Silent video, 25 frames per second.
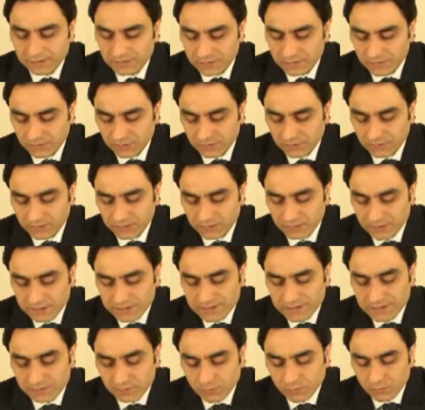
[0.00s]
So
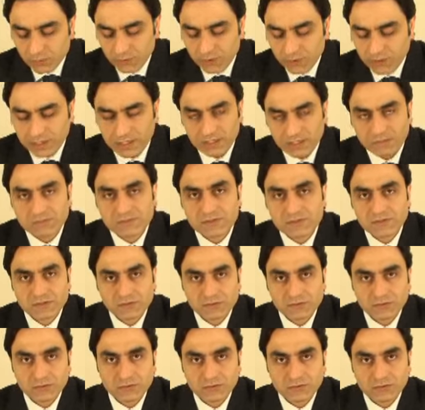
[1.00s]
this book comes
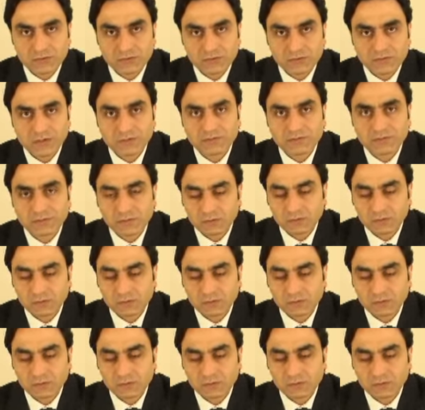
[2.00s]
to you from